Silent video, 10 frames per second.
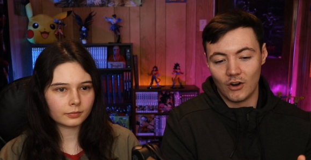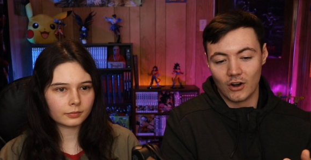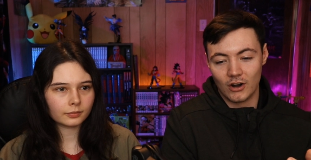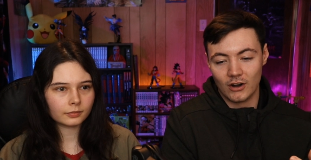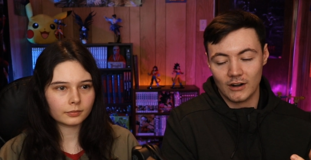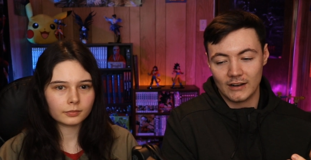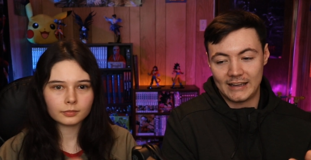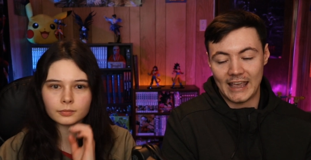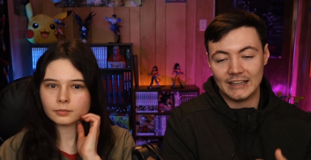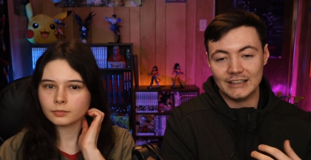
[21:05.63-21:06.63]
Speaker 1: are
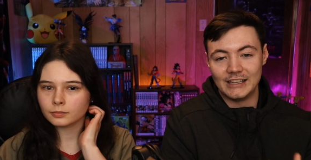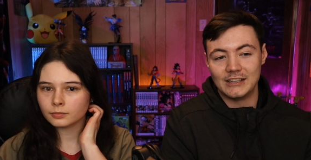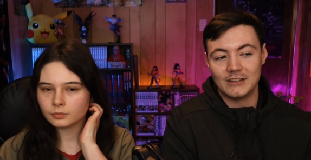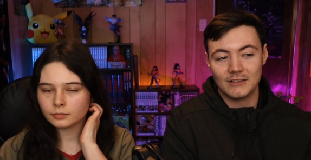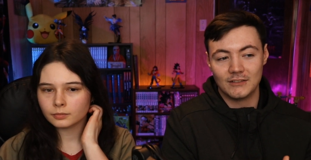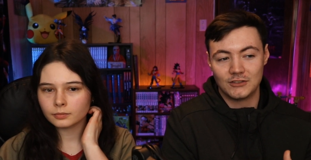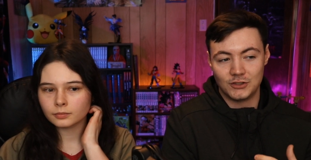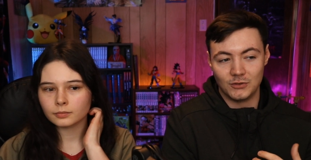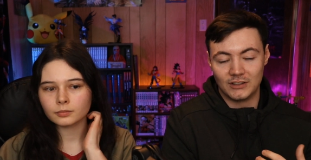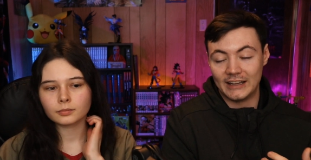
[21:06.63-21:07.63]
can lead
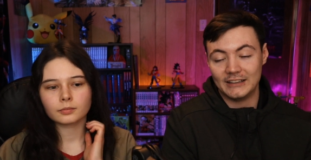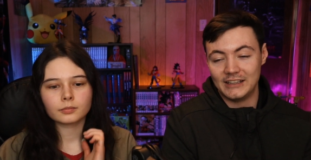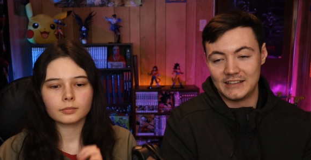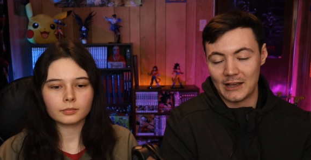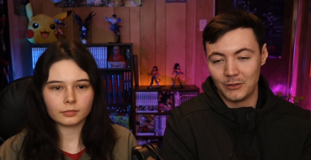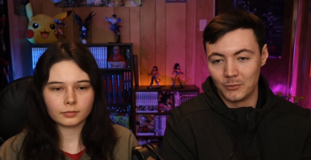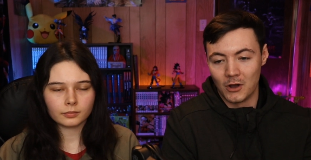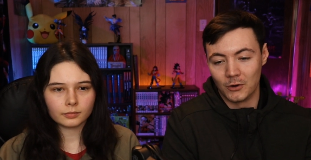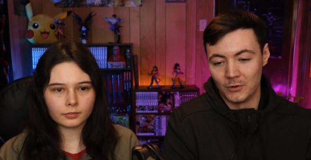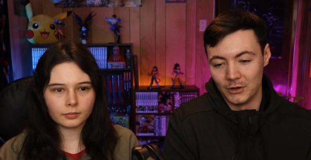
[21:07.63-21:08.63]
to can lead down the
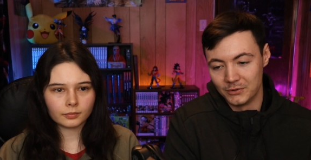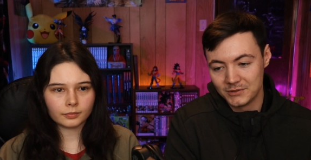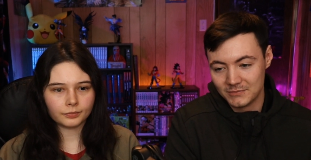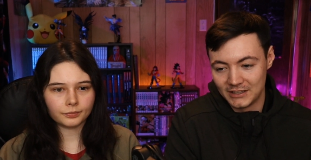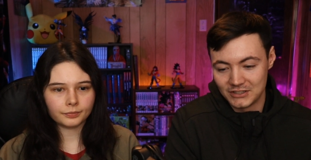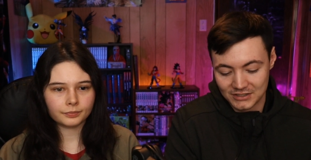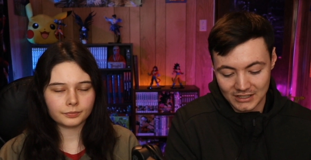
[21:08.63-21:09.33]
wrong road. Mm-hmm. It